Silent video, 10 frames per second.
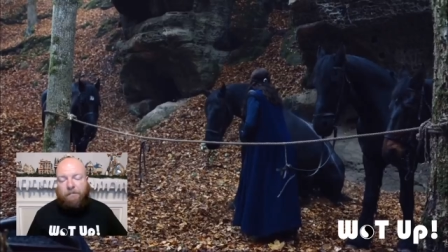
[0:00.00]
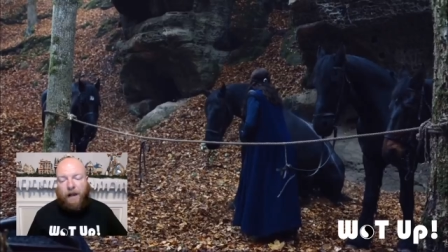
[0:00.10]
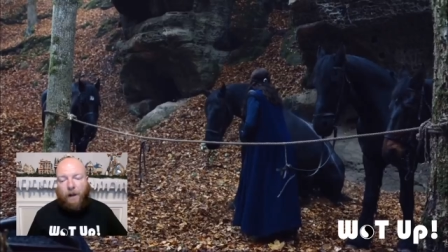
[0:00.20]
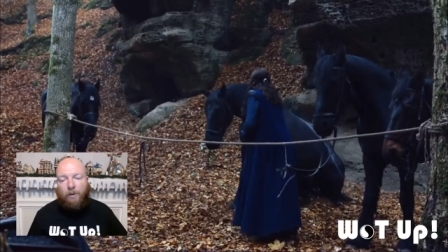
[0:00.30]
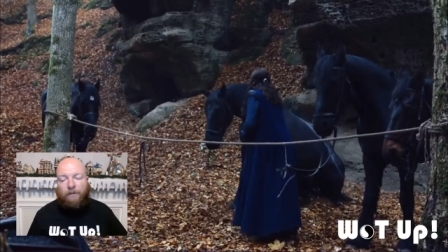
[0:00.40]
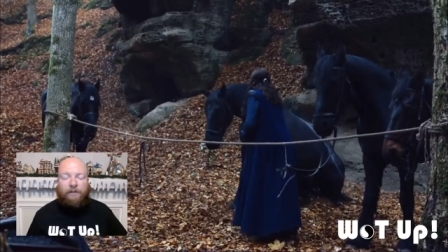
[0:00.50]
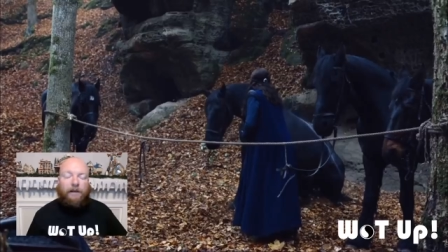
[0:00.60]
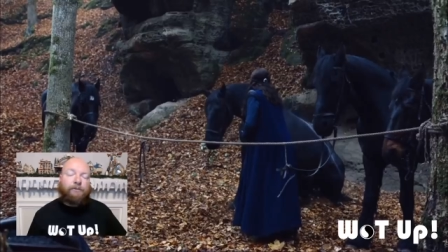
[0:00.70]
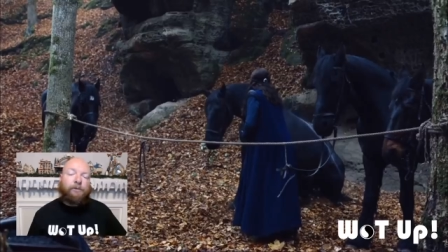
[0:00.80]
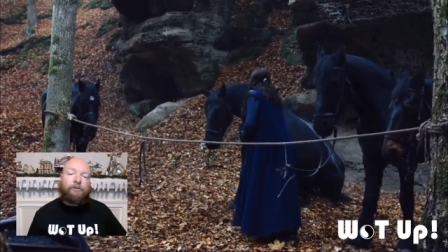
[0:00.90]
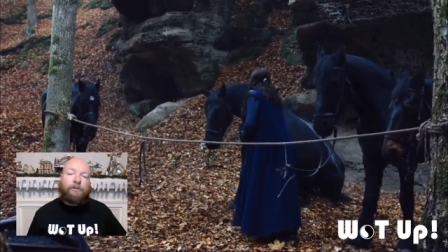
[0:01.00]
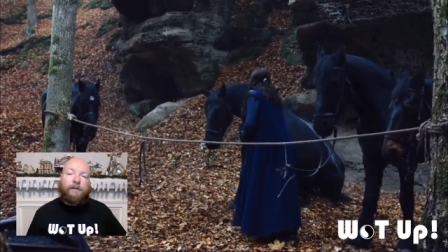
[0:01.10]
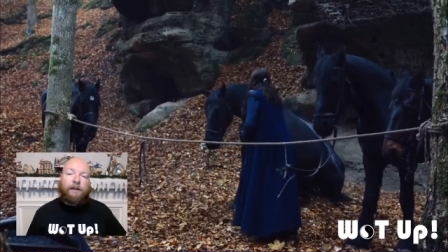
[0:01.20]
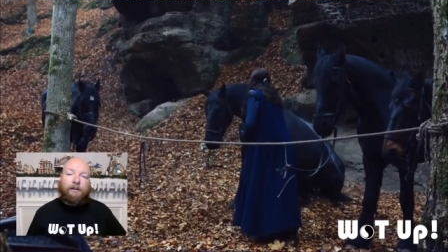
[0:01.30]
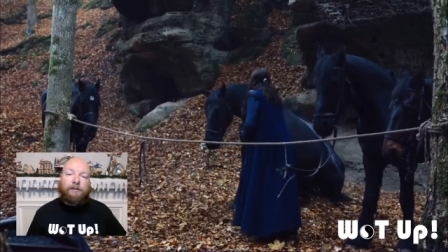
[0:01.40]
I would have loved to have seen
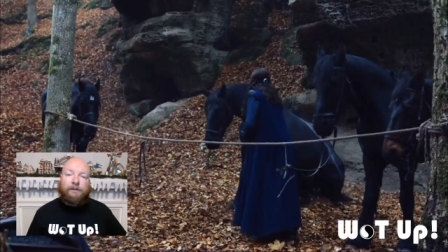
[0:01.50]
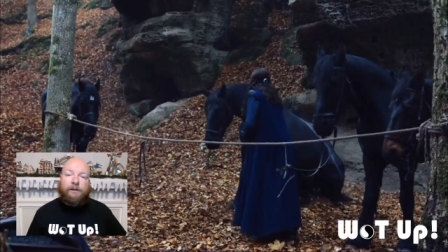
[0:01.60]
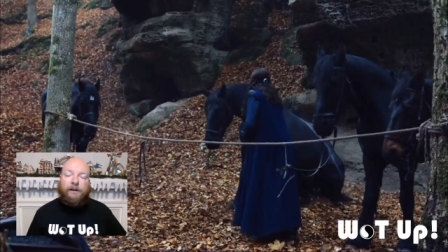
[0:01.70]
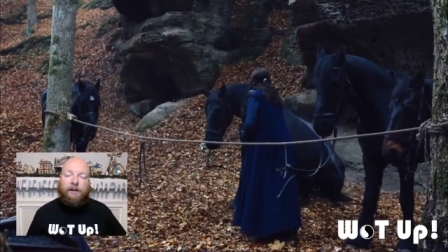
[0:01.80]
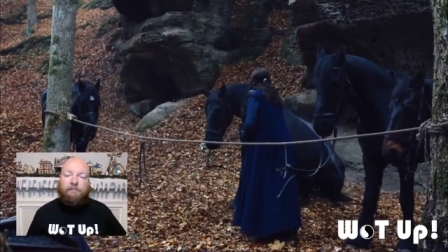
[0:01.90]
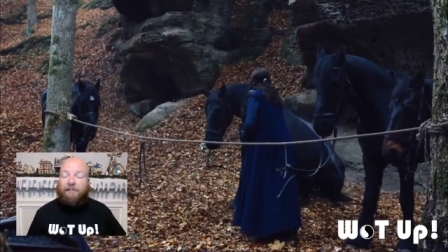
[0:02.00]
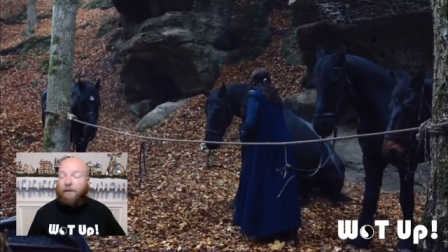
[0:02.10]
that included here.